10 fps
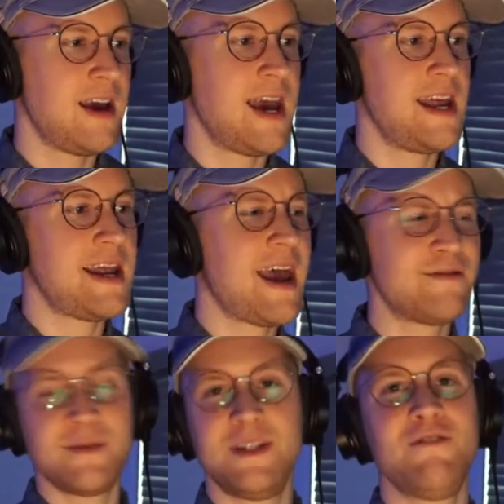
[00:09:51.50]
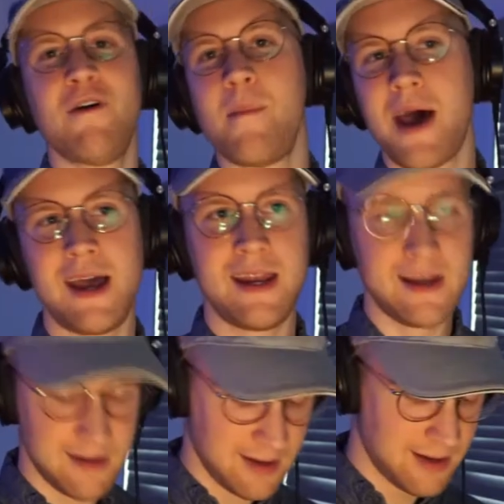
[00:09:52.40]
And I have some default padding.
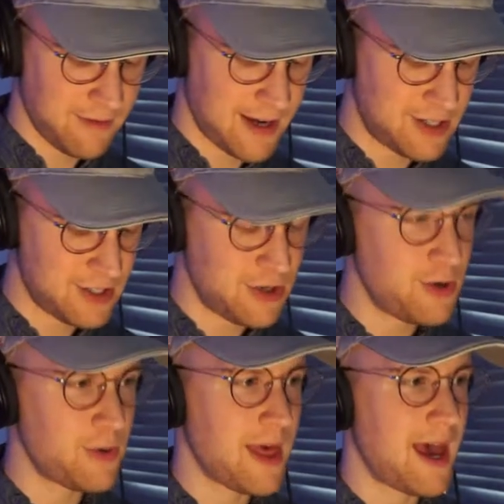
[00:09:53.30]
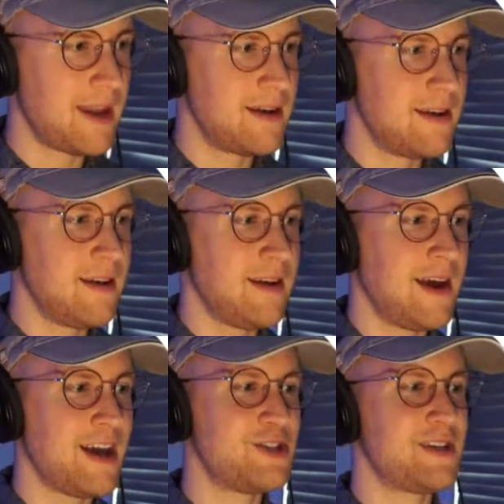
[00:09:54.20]
If I just nuke that,
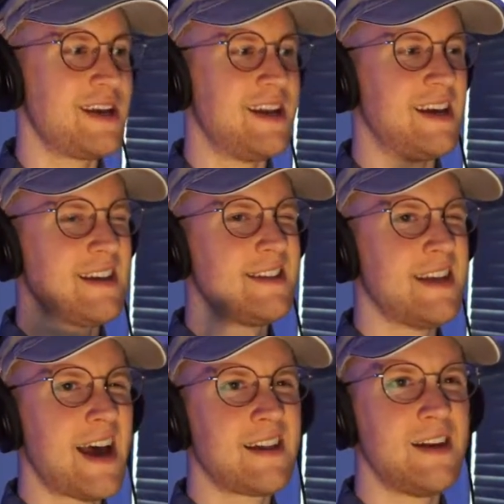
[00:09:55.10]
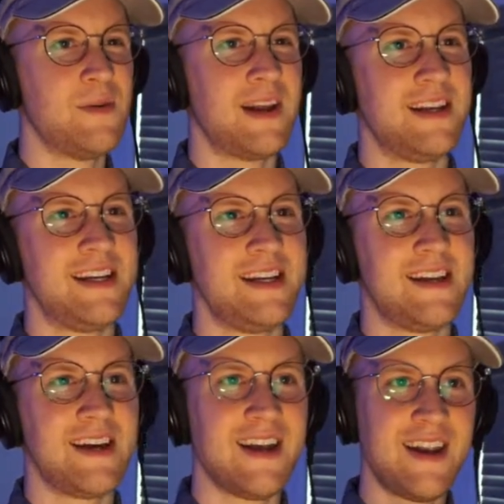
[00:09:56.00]
I should get exactly what I need.
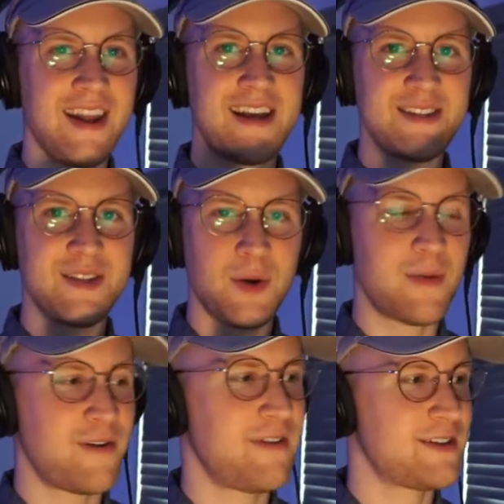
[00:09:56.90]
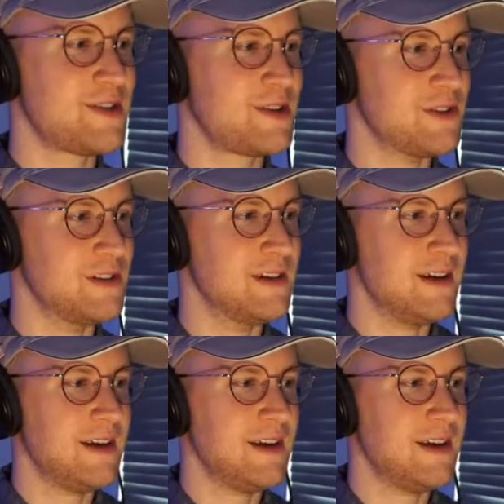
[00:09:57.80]
A nice little perfect circle.